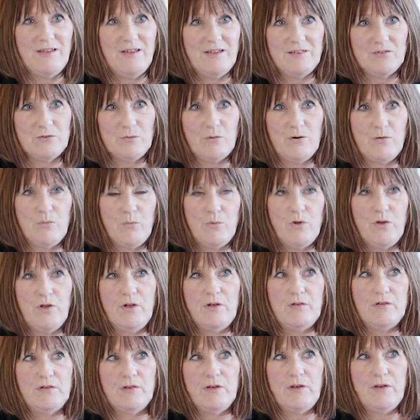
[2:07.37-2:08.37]
So I've
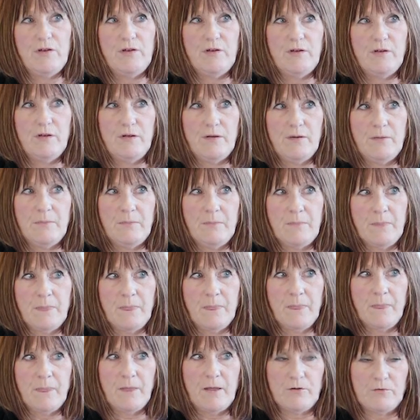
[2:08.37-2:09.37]
worked in,
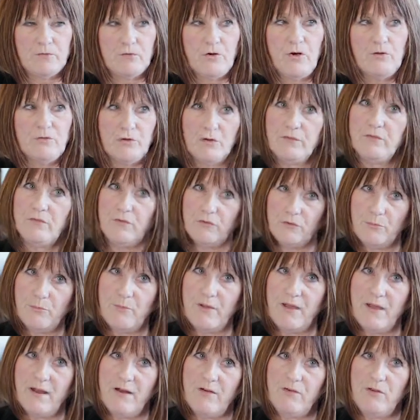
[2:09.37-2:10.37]
I started off at St
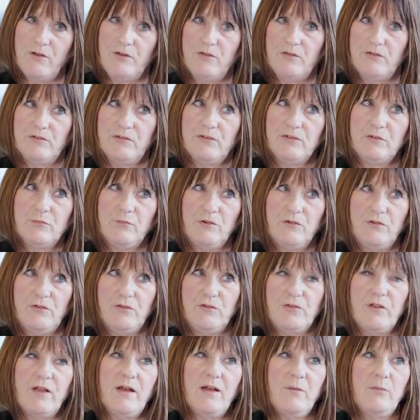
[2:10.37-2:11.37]
Mary's, which
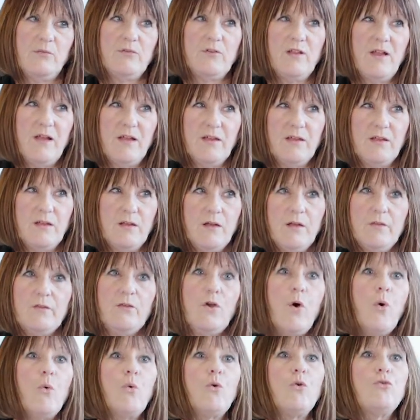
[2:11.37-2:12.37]
was like
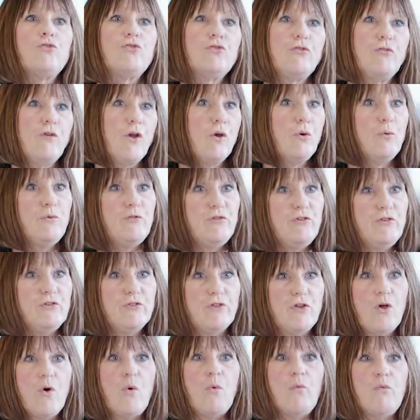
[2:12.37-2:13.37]
the old country roses,
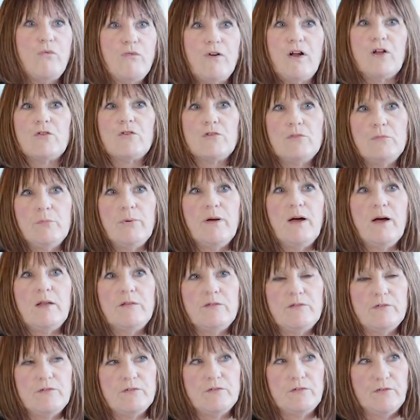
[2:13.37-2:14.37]
the old-fashioned
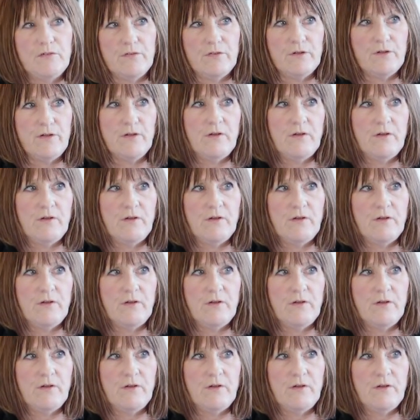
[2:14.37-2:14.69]
patterns and